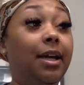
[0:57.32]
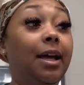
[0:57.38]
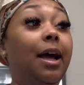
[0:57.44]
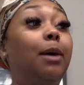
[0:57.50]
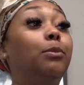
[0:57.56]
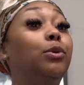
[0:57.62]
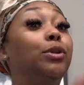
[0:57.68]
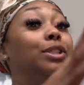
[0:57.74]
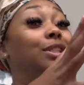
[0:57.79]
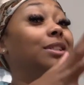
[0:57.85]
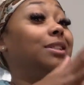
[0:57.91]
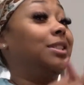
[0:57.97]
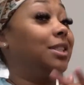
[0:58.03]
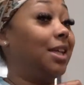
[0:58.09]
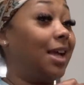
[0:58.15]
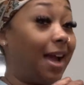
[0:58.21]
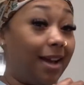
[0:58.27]
I'm going
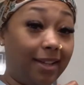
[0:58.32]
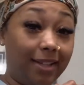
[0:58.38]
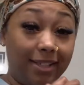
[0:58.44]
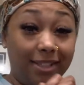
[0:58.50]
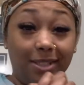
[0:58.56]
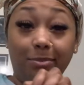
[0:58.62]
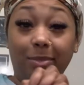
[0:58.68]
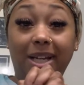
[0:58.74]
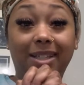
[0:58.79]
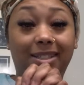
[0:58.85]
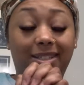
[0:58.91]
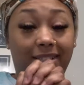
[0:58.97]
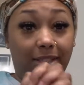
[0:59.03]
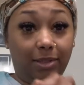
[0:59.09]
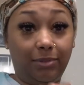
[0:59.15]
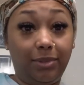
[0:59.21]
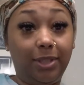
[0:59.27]
to challenge
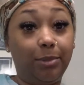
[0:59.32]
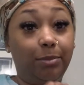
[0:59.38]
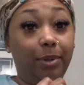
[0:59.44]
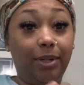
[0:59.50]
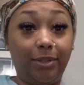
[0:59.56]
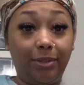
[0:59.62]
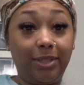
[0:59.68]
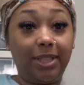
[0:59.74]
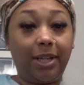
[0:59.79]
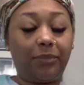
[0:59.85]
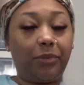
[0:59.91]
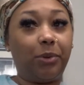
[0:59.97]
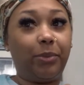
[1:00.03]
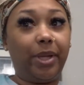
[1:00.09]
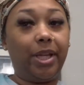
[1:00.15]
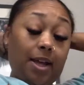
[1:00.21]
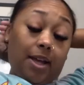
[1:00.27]
myself to post every
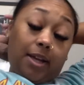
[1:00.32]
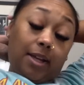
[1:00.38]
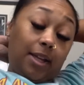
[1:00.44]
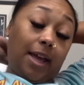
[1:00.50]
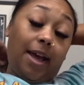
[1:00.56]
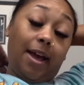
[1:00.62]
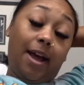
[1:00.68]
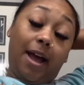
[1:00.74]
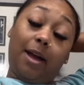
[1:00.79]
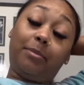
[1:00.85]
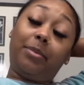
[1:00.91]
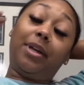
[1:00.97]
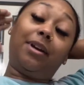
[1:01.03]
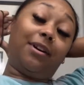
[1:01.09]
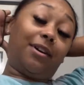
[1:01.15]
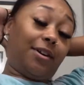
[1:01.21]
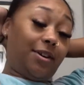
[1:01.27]
week. Yeah, I've
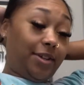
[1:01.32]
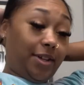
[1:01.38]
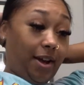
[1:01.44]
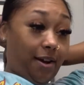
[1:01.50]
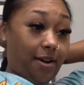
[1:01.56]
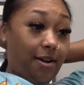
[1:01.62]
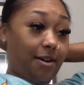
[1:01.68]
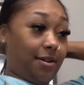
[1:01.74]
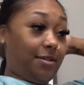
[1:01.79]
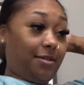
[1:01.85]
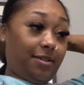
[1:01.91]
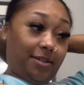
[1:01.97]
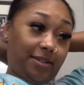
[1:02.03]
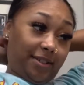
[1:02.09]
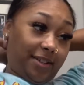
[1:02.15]
been gone, y'all.